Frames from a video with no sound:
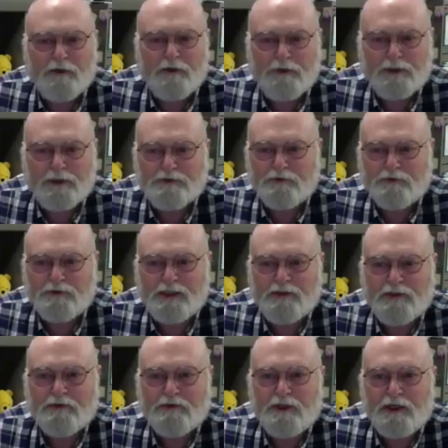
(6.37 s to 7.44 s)
thanks for
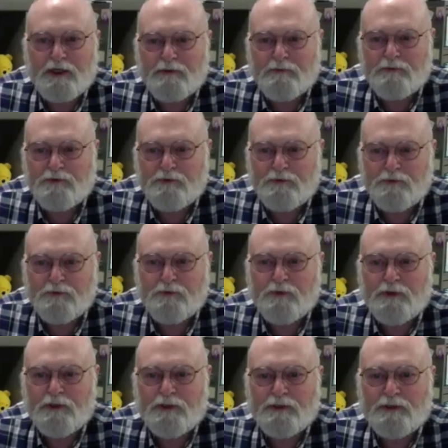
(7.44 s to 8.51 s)
taking the time to
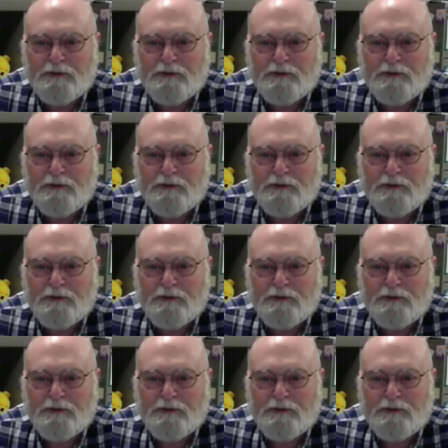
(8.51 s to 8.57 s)
uh,